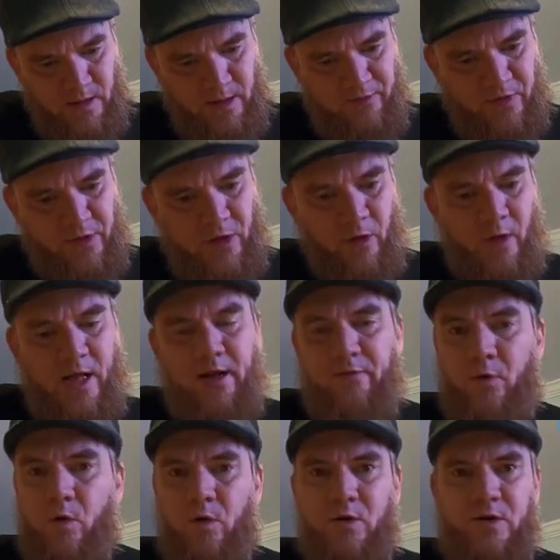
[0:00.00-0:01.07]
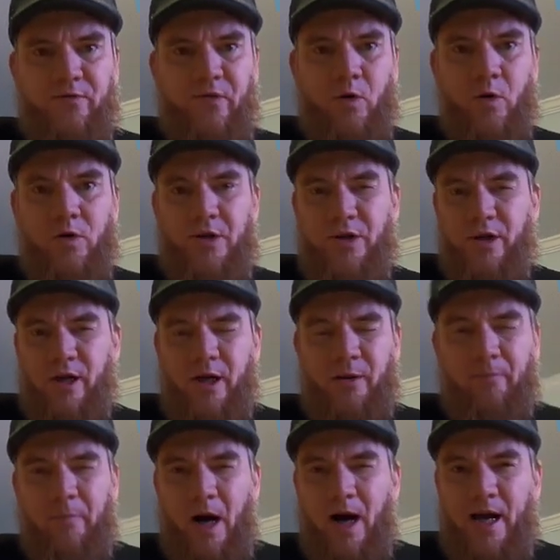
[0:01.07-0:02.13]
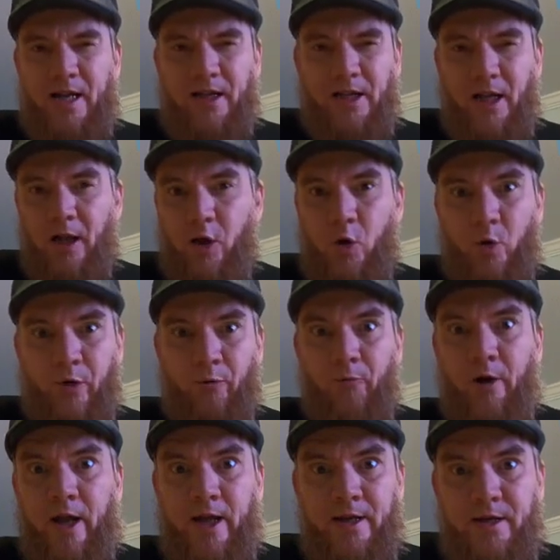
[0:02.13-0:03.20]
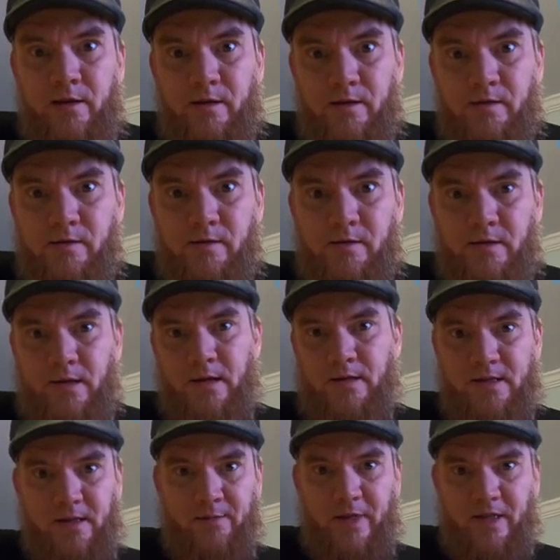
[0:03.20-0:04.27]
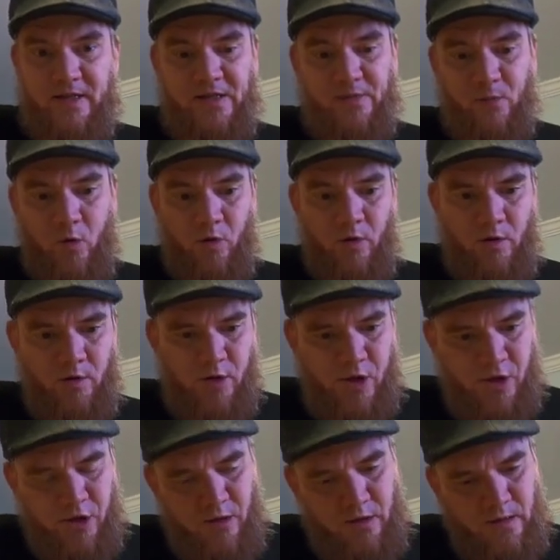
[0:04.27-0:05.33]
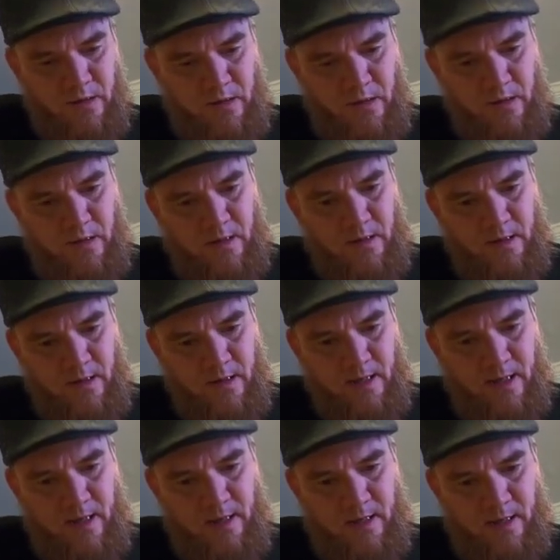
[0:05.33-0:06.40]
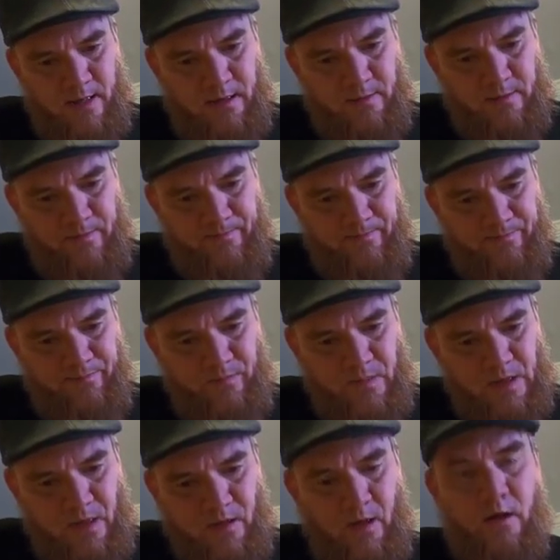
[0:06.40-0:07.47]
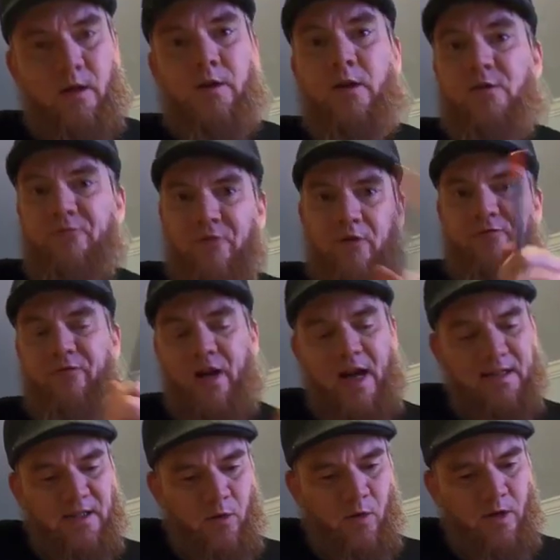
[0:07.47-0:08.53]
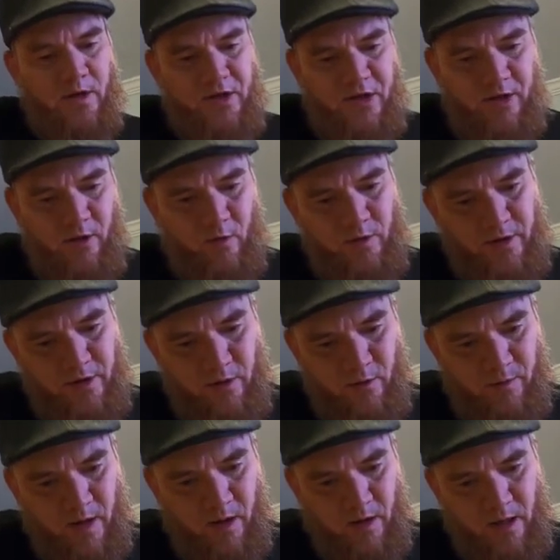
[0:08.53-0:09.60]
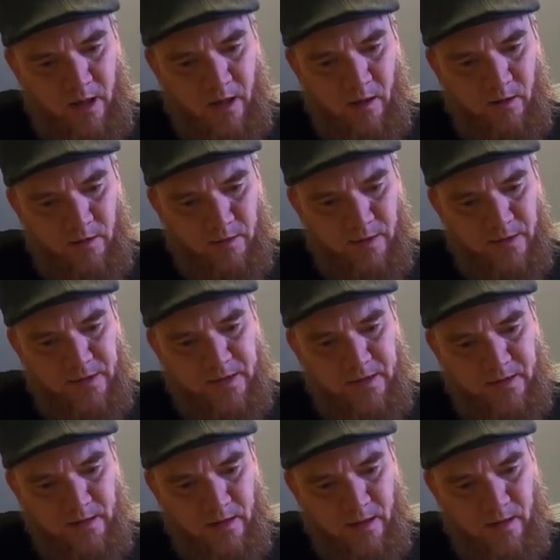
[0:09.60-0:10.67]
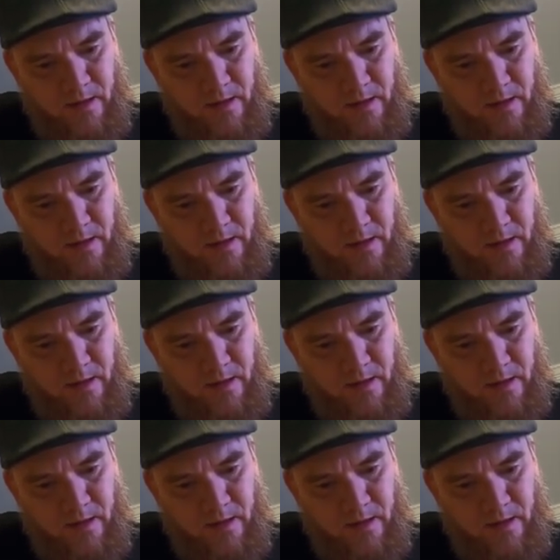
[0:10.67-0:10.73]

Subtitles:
If you don't have orange, of course you can combine yellow and red to make some orange. And another fun fact I wanted to share with you about colors,